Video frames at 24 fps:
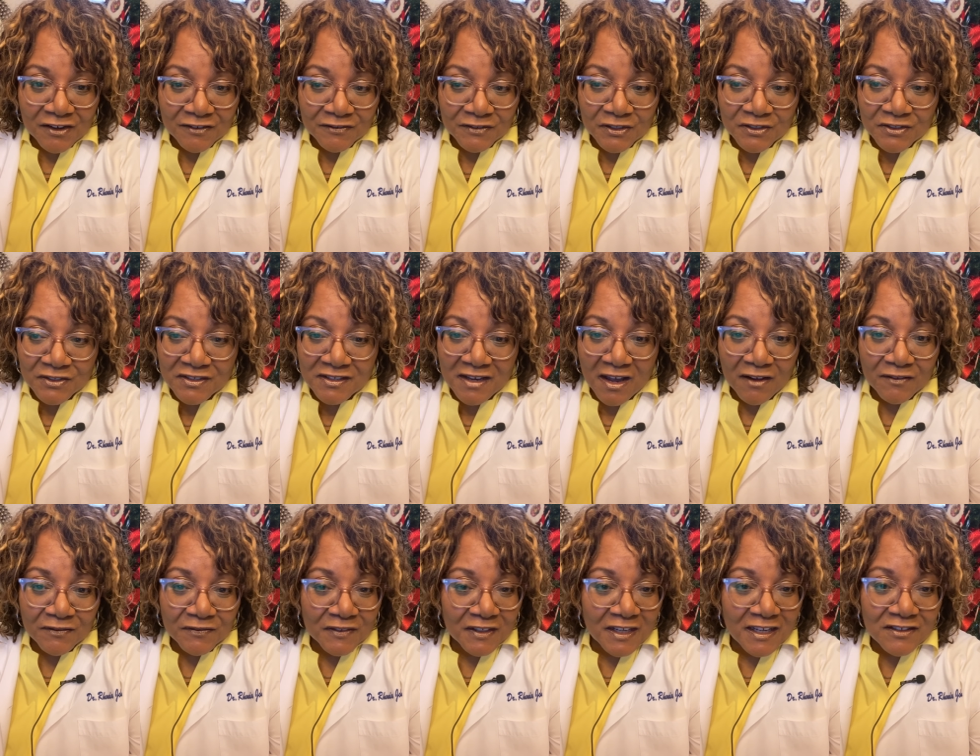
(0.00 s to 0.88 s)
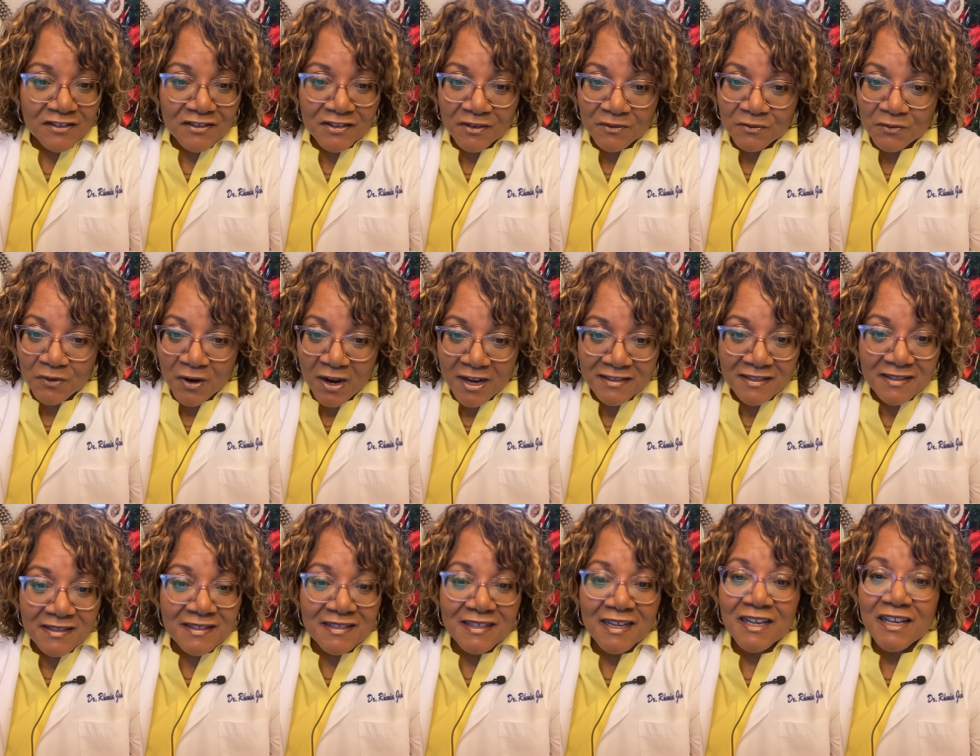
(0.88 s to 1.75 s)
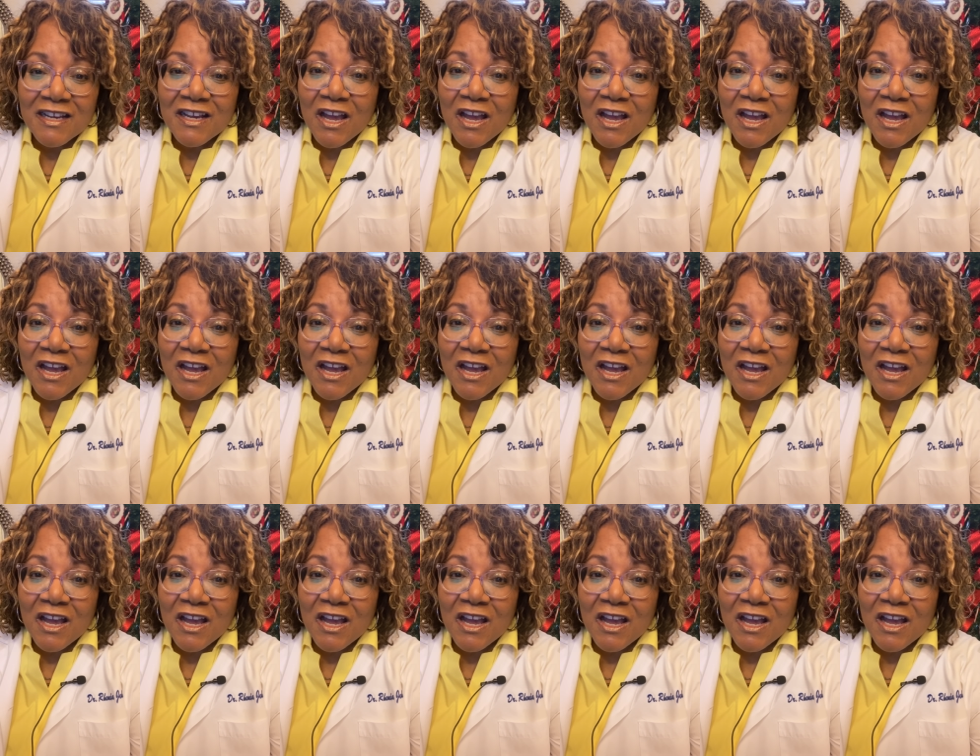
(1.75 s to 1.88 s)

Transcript: of yourself, get some rest,